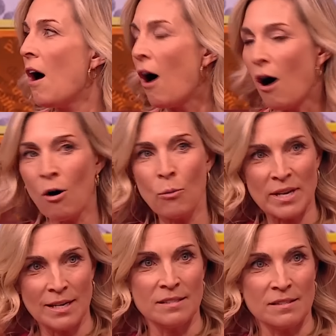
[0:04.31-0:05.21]
Are we
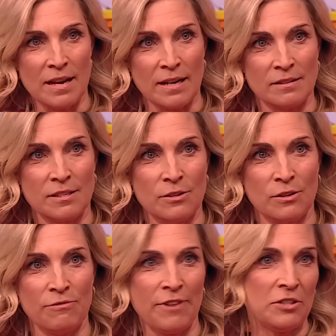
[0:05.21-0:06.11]
listening to
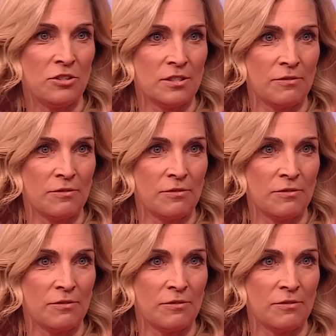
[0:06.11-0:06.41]
Confessions